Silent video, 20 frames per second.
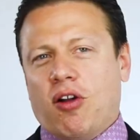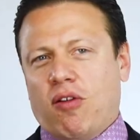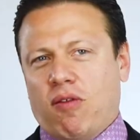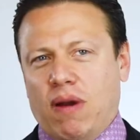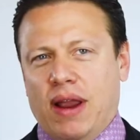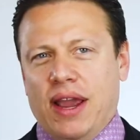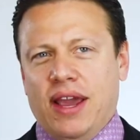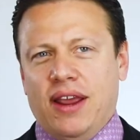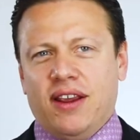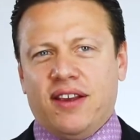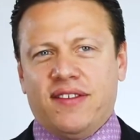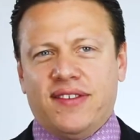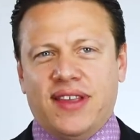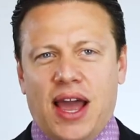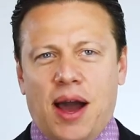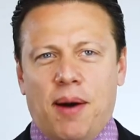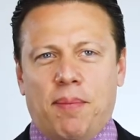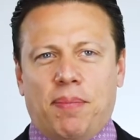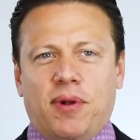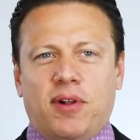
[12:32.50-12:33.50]
great
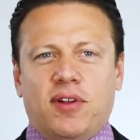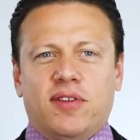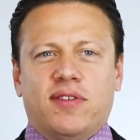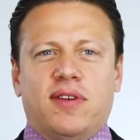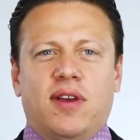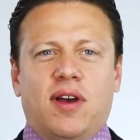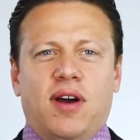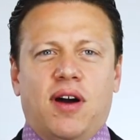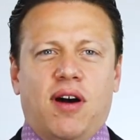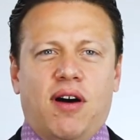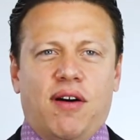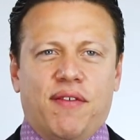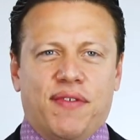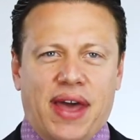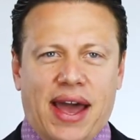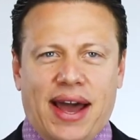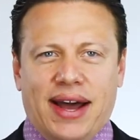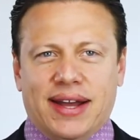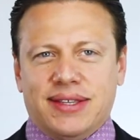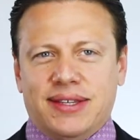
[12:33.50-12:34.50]
examples of
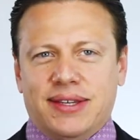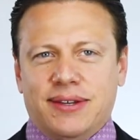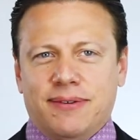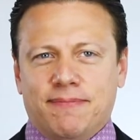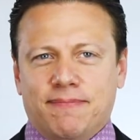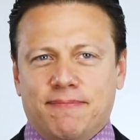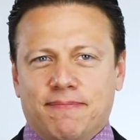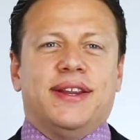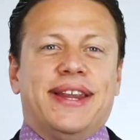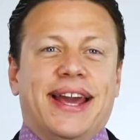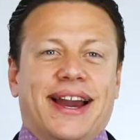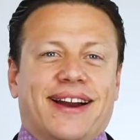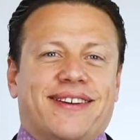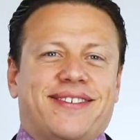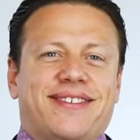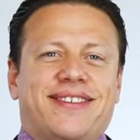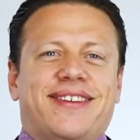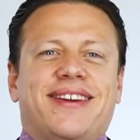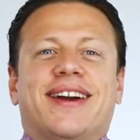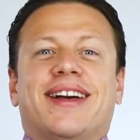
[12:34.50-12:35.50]
that.
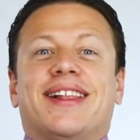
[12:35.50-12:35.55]
Next,